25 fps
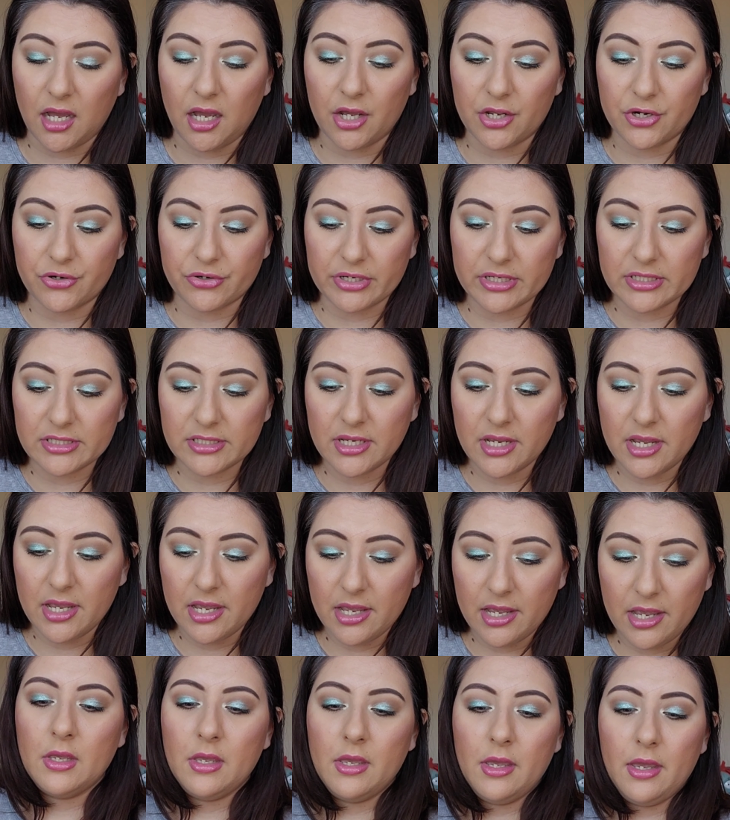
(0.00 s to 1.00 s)
hundreds.
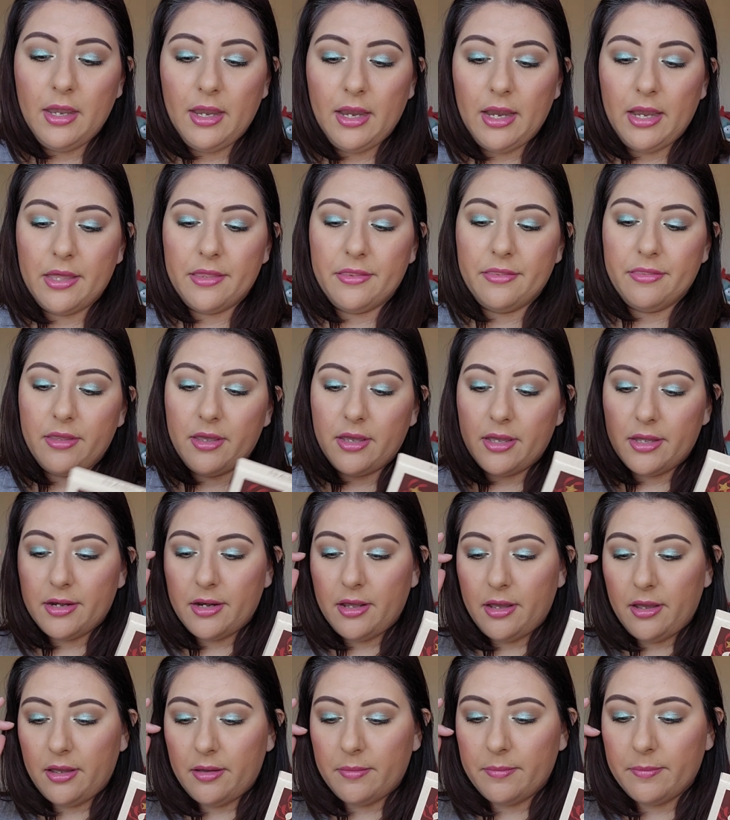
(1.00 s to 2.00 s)
And then
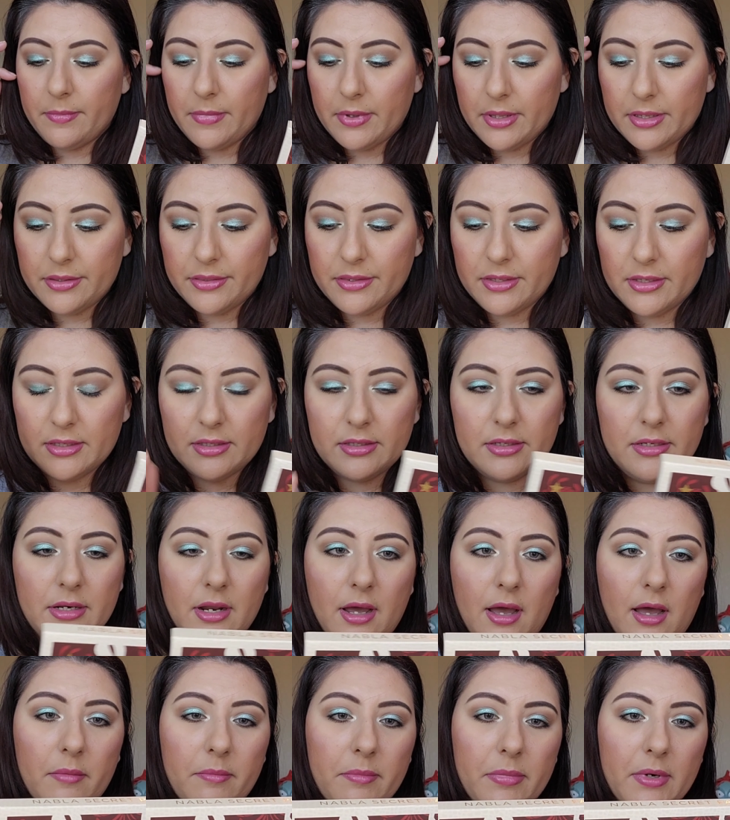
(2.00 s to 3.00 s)
um, the
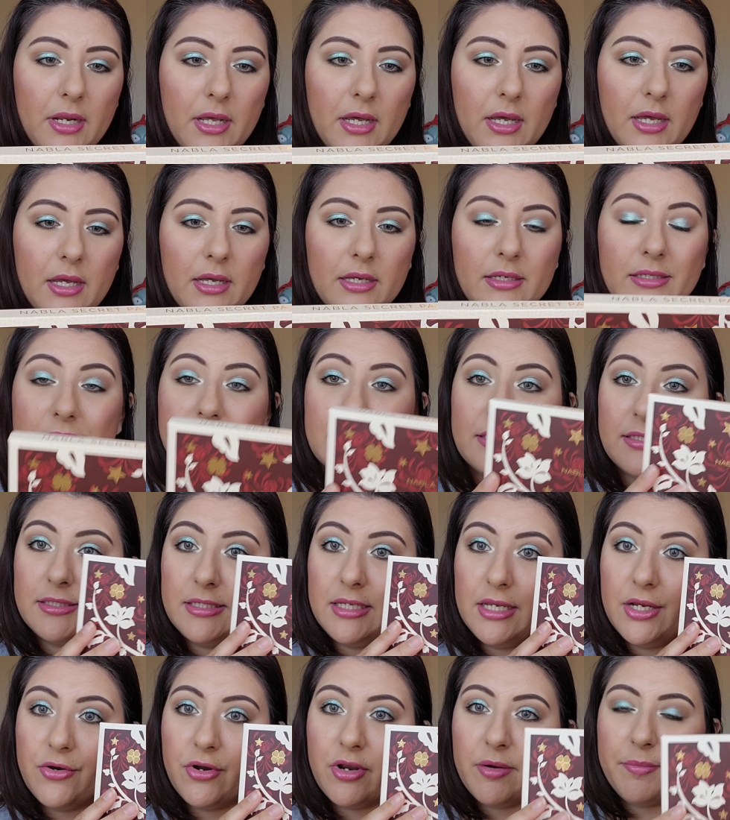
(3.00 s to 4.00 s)
Nabla
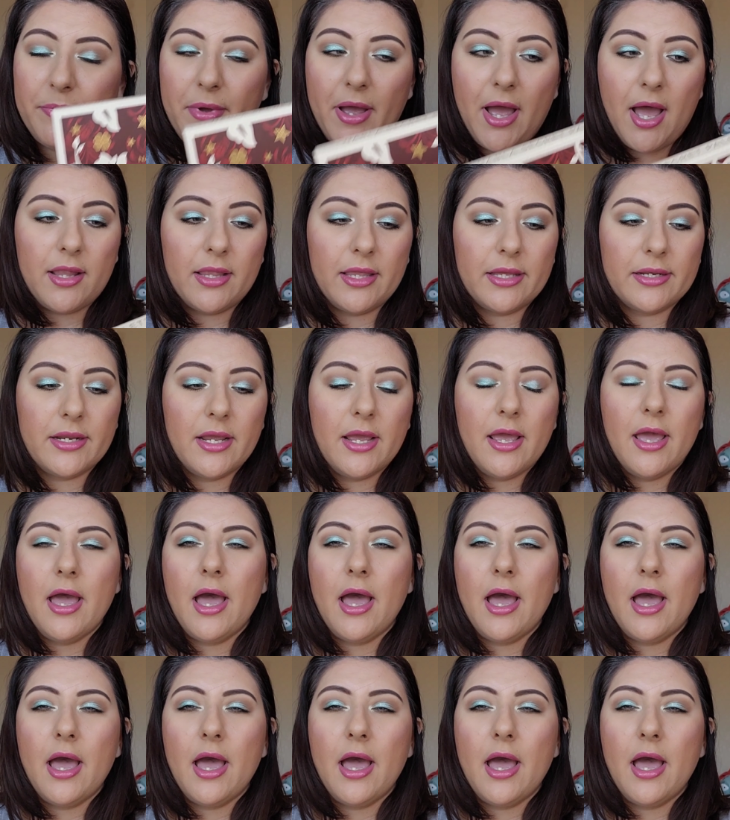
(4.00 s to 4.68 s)
Secret Palette.